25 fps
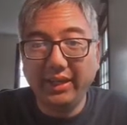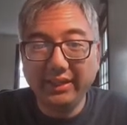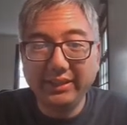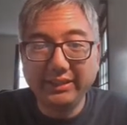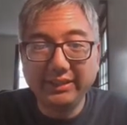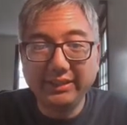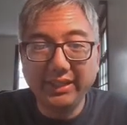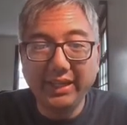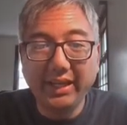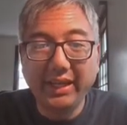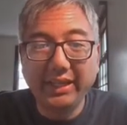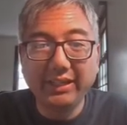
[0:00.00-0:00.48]

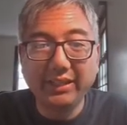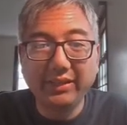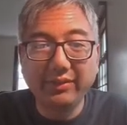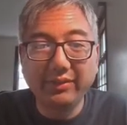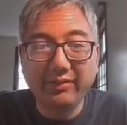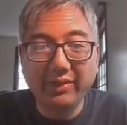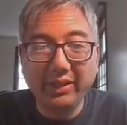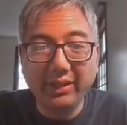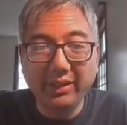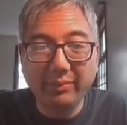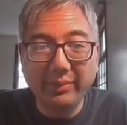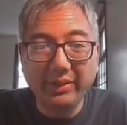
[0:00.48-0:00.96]
He's ahead in
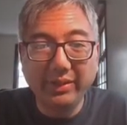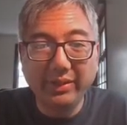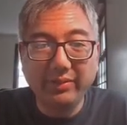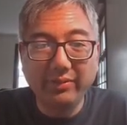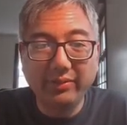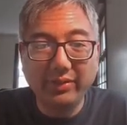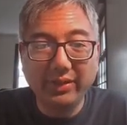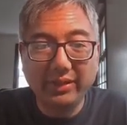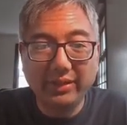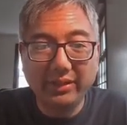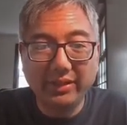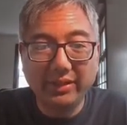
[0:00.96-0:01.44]
development
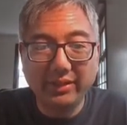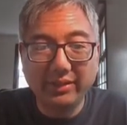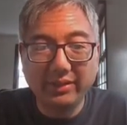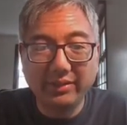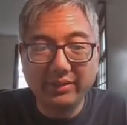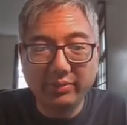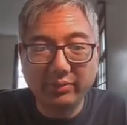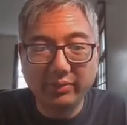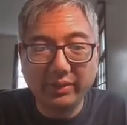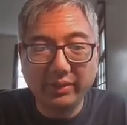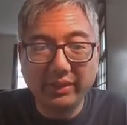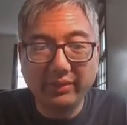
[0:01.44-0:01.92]
with
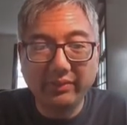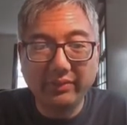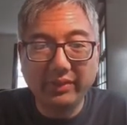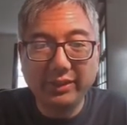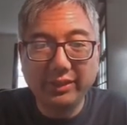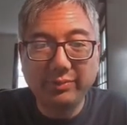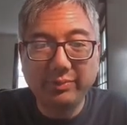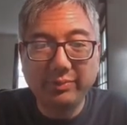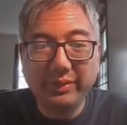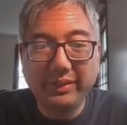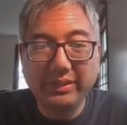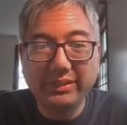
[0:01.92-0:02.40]
three of
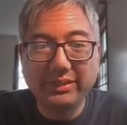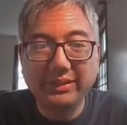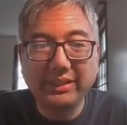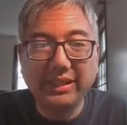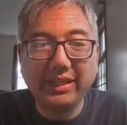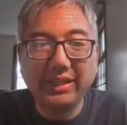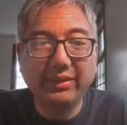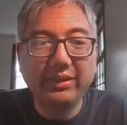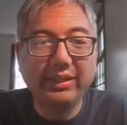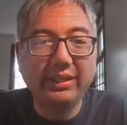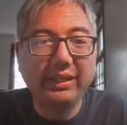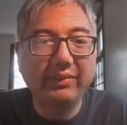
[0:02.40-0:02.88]
these pieces
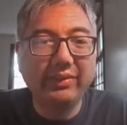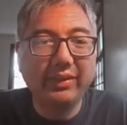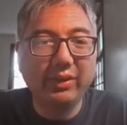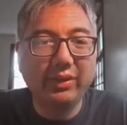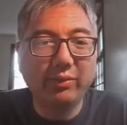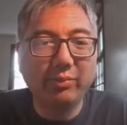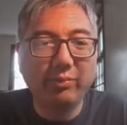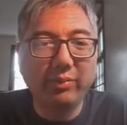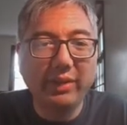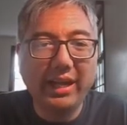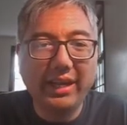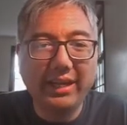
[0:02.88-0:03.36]
out. And even
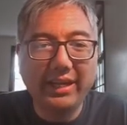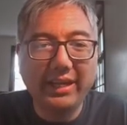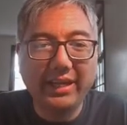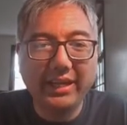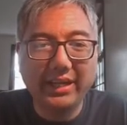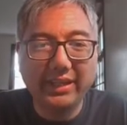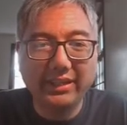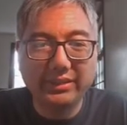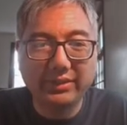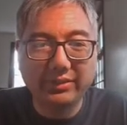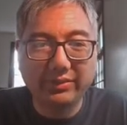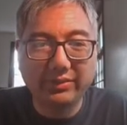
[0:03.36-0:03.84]
though black
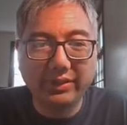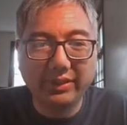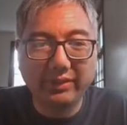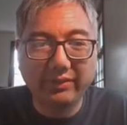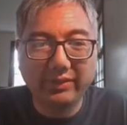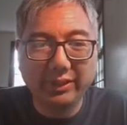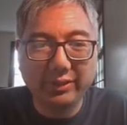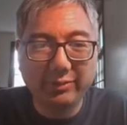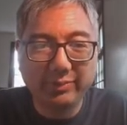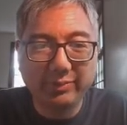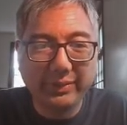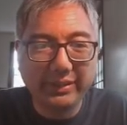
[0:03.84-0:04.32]
has three
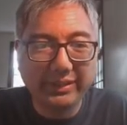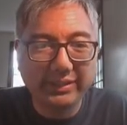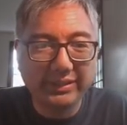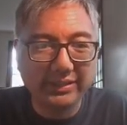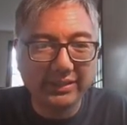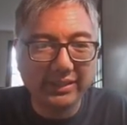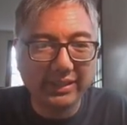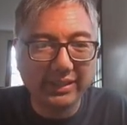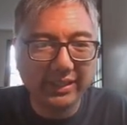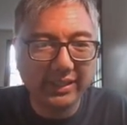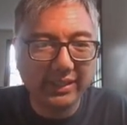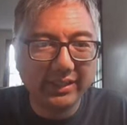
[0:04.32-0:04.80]
of these
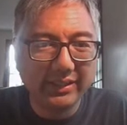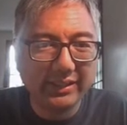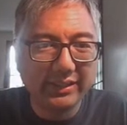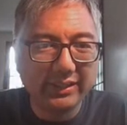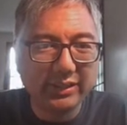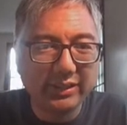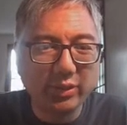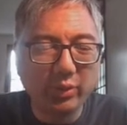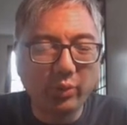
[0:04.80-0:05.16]
pieces, this